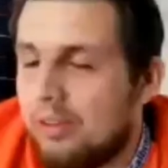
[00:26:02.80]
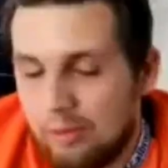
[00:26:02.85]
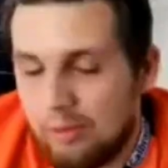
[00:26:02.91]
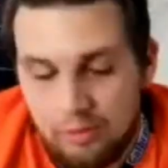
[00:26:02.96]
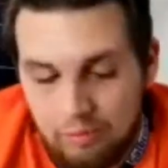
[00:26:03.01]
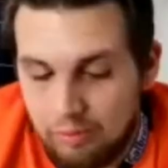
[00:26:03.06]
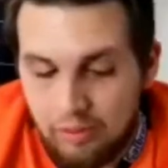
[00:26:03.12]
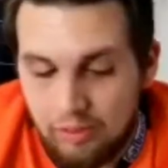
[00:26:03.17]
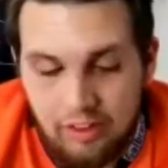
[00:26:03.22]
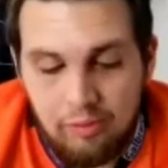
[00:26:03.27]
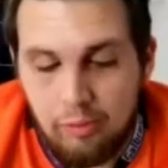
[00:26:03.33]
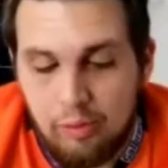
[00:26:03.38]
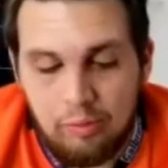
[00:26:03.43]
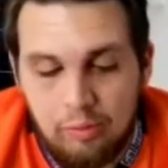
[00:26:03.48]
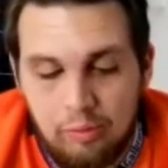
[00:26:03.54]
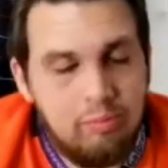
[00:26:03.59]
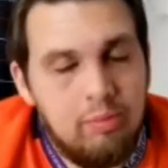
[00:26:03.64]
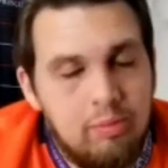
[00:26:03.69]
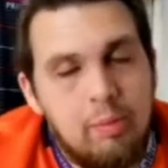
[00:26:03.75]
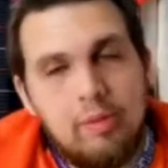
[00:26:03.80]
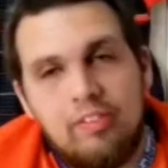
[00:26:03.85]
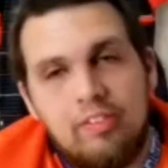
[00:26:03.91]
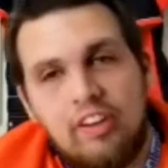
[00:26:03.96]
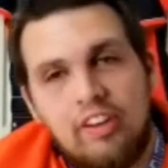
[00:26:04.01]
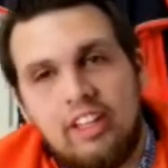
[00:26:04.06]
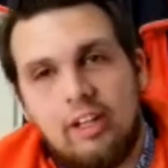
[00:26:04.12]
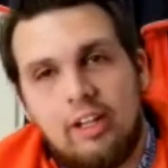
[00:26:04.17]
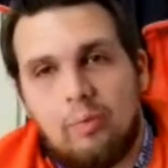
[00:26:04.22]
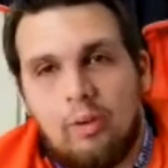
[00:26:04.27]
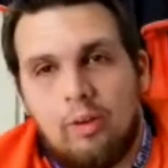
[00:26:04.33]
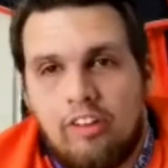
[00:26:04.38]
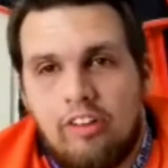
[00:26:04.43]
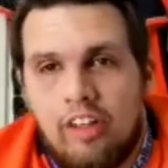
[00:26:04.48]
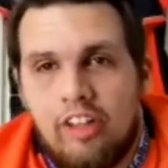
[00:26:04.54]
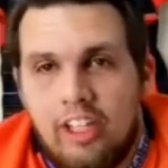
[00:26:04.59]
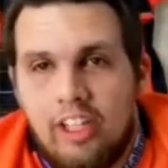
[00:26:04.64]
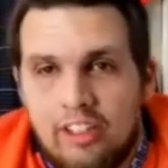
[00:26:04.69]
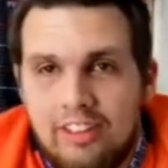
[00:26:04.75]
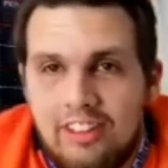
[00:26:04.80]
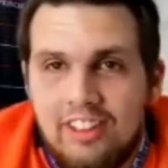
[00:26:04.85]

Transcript: we'll maybe find out one day.